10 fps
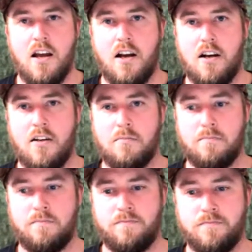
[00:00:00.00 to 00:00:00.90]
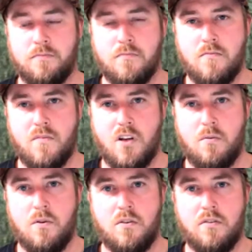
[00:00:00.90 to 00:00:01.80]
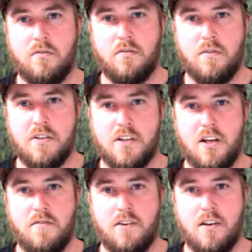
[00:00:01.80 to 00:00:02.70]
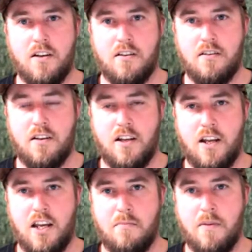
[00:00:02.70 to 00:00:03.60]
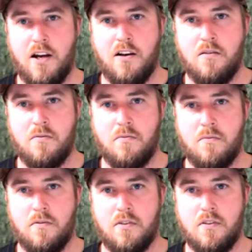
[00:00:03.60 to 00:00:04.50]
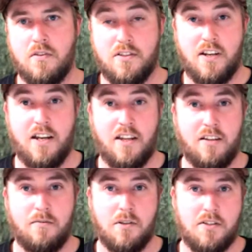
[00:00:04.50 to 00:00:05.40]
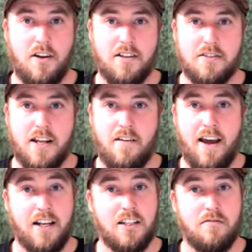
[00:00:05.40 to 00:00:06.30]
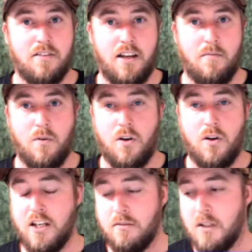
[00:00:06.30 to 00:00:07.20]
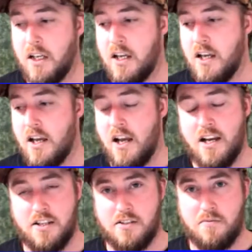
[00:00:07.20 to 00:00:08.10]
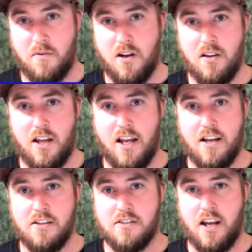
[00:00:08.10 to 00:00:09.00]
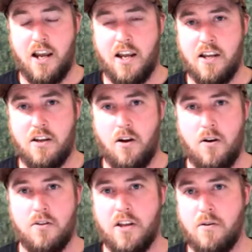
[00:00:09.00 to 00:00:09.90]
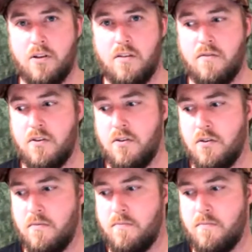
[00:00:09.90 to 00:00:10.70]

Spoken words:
We'll receive an email to say that the site's now active and working, as well as a code that'll give you